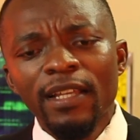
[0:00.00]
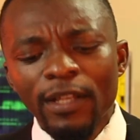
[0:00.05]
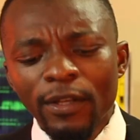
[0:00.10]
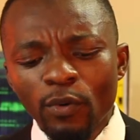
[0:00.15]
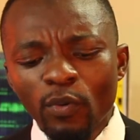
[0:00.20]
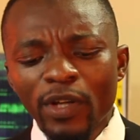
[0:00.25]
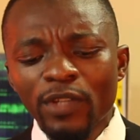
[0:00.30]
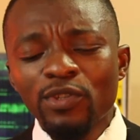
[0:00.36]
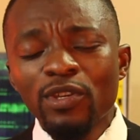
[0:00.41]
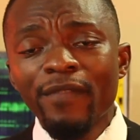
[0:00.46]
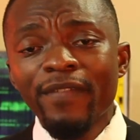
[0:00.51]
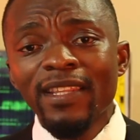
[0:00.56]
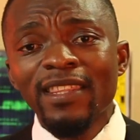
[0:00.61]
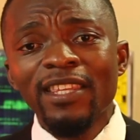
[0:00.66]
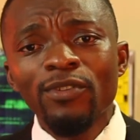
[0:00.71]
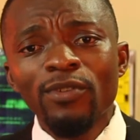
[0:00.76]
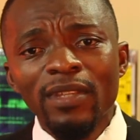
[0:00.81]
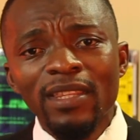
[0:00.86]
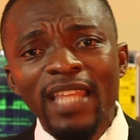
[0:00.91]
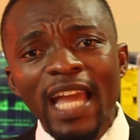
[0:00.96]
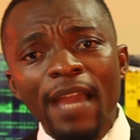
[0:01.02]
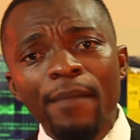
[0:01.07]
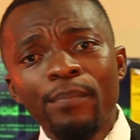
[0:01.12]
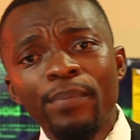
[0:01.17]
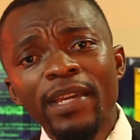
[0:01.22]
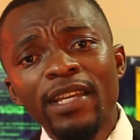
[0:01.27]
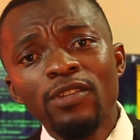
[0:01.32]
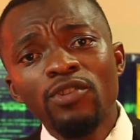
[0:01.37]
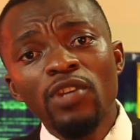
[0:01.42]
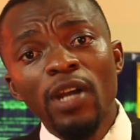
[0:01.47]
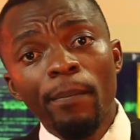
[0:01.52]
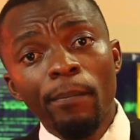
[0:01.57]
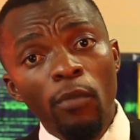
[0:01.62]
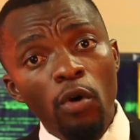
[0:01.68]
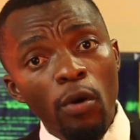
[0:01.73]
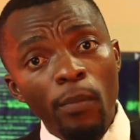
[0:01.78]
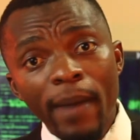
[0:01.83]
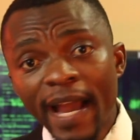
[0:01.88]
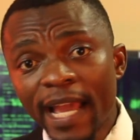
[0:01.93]
whatsoever thing you type, be it your
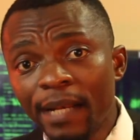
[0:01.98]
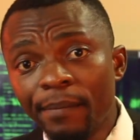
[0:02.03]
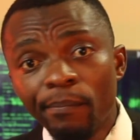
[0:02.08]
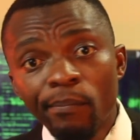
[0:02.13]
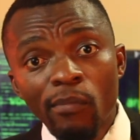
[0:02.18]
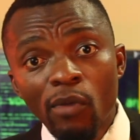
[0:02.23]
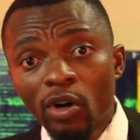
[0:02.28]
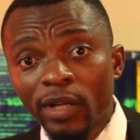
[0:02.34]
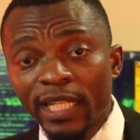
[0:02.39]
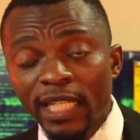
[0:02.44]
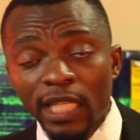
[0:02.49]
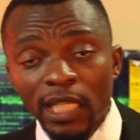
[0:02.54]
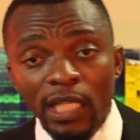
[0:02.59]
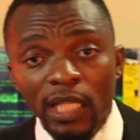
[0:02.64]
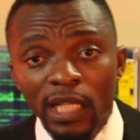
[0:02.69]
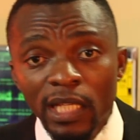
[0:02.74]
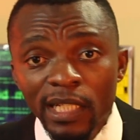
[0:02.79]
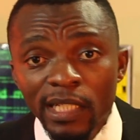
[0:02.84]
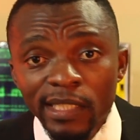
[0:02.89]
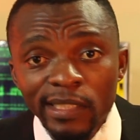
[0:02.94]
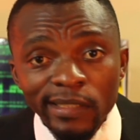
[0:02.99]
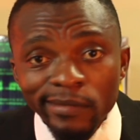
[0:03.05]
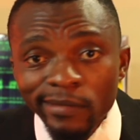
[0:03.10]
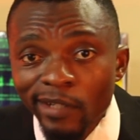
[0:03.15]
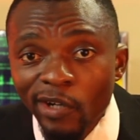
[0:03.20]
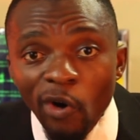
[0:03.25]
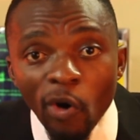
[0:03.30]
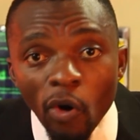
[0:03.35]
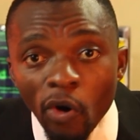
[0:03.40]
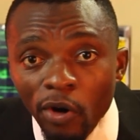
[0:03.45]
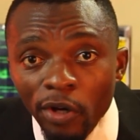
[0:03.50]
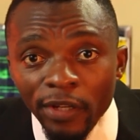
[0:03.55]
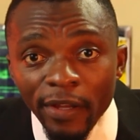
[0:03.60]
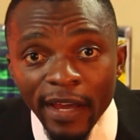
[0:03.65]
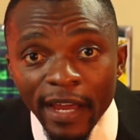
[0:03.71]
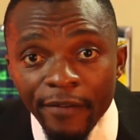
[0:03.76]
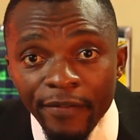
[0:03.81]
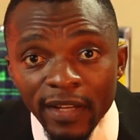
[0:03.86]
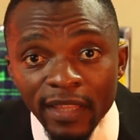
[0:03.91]
mobile money, code or
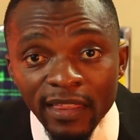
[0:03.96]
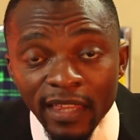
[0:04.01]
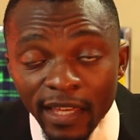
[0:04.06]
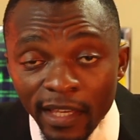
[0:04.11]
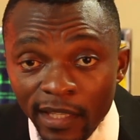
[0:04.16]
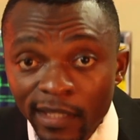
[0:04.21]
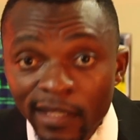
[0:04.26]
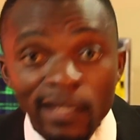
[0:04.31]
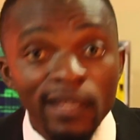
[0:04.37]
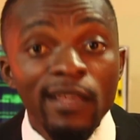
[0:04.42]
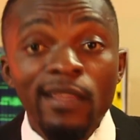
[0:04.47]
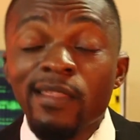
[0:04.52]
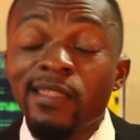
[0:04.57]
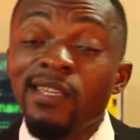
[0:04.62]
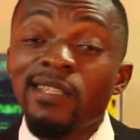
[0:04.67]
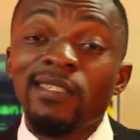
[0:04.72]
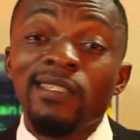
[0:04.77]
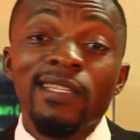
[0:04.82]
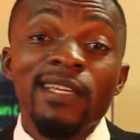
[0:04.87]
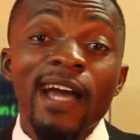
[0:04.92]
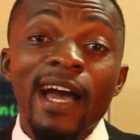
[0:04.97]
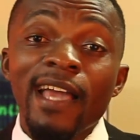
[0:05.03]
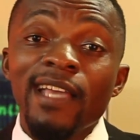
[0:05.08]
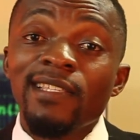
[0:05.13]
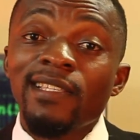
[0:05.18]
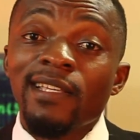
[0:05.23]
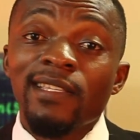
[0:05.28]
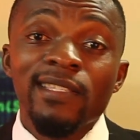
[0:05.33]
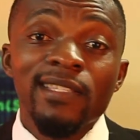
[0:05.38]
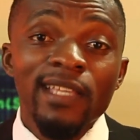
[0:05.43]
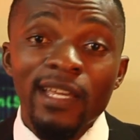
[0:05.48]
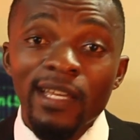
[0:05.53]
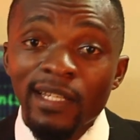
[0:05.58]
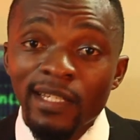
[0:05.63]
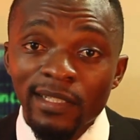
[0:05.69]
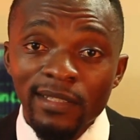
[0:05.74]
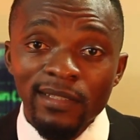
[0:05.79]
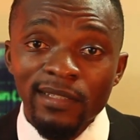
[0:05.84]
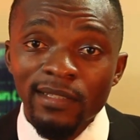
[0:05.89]
everything, these guys are seeing
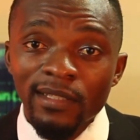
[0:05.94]
it.